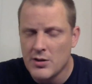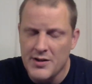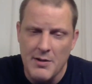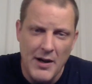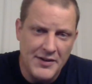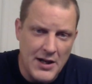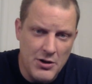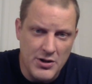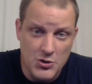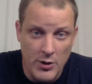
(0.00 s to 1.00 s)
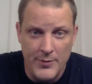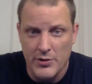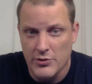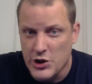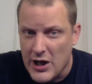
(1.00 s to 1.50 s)
the amount that you
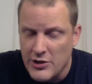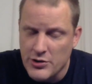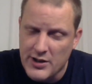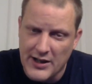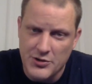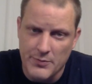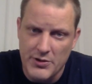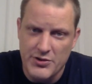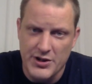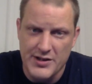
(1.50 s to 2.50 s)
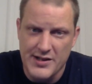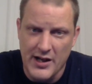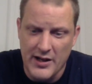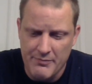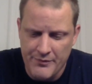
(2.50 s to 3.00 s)
contribute or change your contributions.
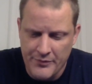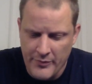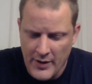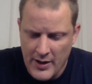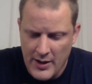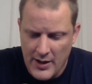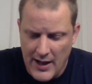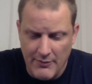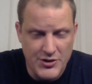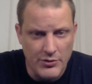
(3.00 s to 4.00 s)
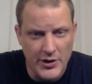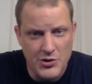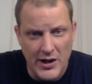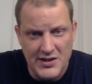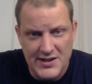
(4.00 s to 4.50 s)
I would certainly
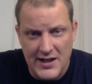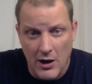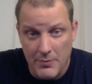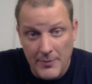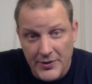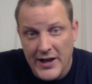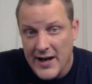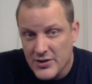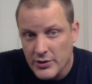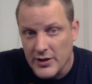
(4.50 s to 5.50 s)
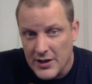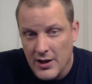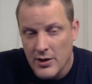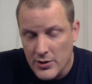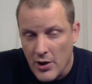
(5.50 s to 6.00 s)
try to seek out people that
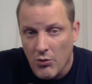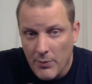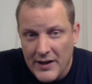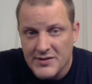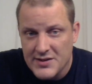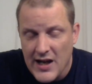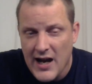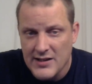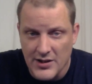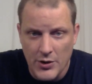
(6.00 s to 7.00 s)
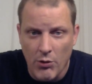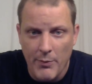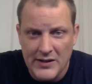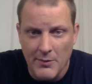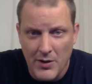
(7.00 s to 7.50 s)
actually know about stocks and know
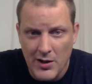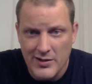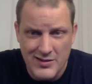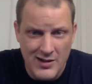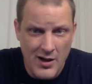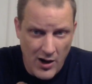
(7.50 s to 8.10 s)
about the markets.